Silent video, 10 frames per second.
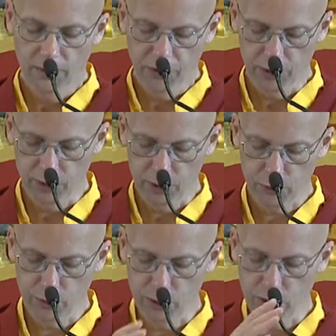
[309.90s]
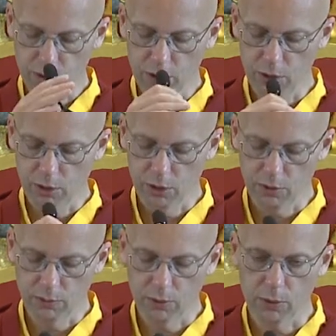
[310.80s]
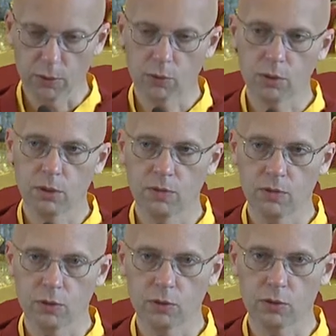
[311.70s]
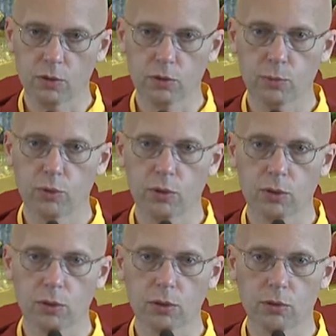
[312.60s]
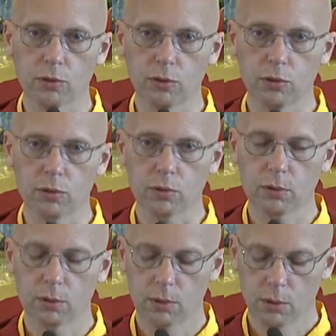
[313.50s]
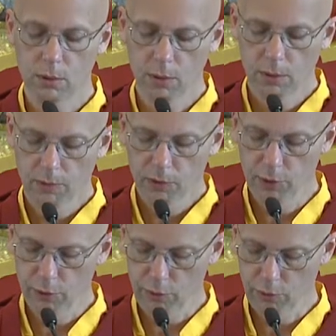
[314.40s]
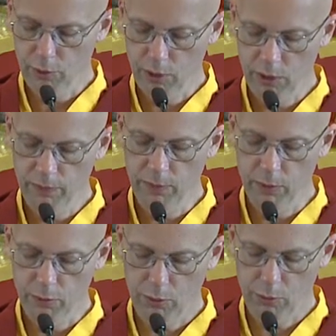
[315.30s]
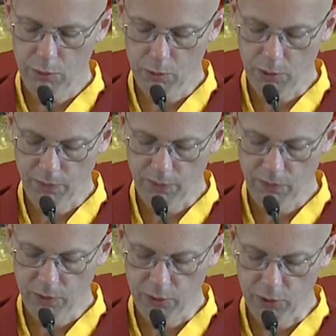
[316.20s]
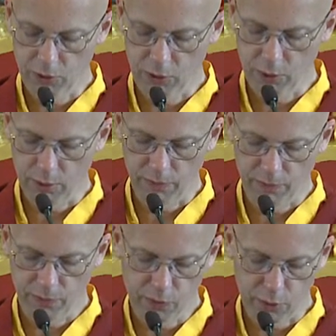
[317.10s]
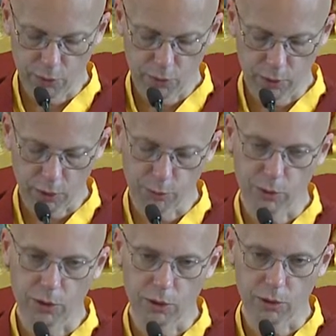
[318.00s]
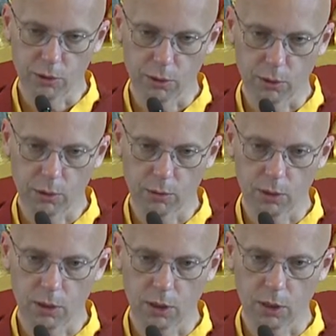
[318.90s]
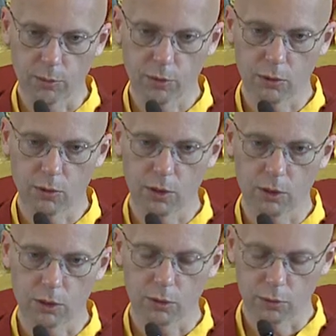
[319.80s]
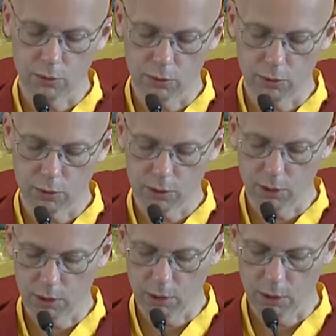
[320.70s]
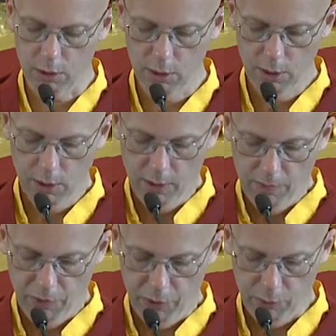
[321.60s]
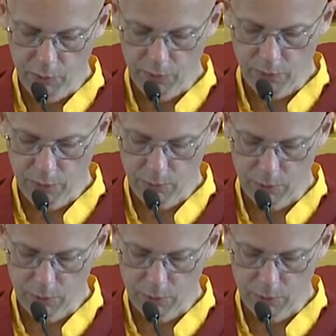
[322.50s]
and the explanation of the three virtuous precursors. And so of these three, we have finished the first, the explanation of the three obscurations to discard. And we have come to